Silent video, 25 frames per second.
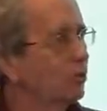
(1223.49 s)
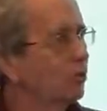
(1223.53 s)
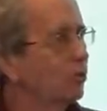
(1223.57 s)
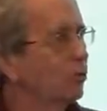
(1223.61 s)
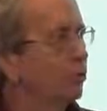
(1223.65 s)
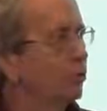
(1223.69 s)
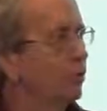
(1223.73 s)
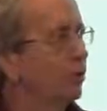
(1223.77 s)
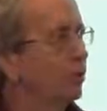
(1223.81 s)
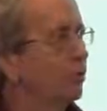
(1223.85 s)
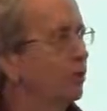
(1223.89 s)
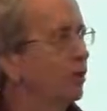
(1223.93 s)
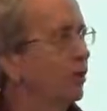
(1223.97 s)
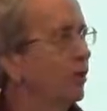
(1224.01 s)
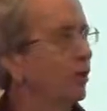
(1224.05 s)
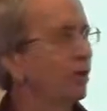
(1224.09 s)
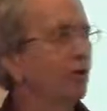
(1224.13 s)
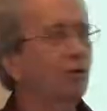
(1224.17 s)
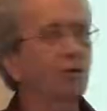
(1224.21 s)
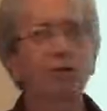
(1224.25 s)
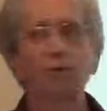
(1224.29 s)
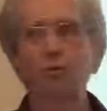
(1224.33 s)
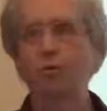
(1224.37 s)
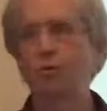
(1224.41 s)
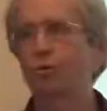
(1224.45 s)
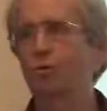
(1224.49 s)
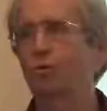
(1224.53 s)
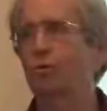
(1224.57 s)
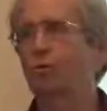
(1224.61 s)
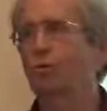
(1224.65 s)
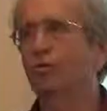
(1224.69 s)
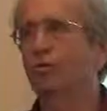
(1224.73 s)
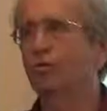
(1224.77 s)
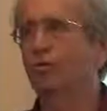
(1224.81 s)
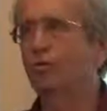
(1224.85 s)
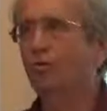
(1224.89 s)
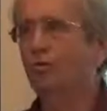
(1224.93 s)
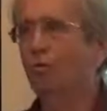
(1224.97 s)
do a little code,
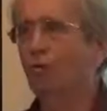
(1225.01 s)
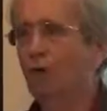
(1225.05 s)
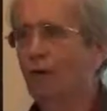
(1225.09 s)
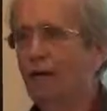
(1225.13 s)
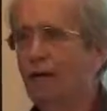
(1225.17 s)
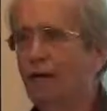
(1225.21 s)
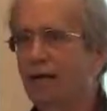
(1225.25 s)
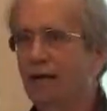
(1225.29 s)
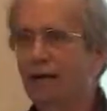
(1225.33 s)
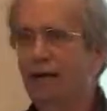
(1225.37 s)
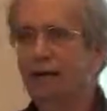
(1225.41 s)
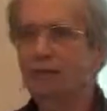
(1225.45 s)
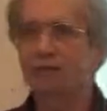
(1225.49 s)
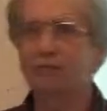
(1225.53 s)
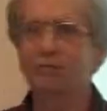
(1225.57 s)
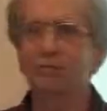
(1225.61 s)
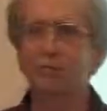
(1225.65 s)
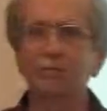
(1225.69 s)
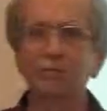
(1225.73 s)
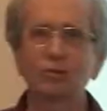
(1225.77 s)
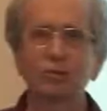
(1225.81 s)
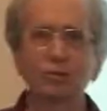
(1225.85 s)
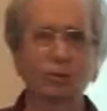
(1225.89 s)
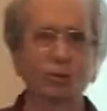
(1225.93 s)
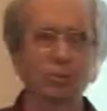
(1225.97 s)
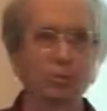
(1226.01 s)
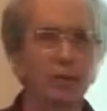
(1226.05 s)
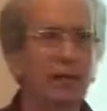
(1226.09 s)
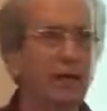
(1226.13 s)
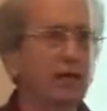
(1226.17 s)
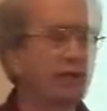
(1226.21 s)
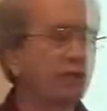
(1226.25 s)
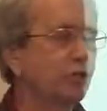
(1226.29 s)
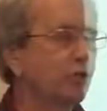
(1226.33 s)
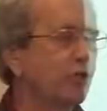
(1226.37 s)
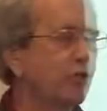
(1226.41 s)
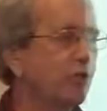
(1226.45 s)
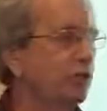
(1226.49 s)
try it, go
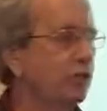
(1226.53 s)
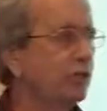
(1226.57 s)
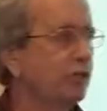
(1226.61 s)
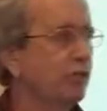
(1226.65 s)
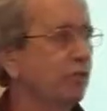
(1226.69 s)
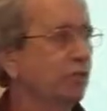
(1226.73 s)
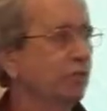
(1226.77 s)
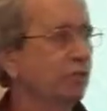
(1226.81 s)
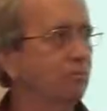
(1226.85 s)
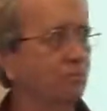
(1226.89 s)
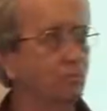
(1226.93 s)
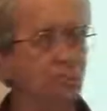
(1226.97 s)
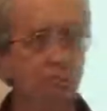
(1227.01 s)
back, change it,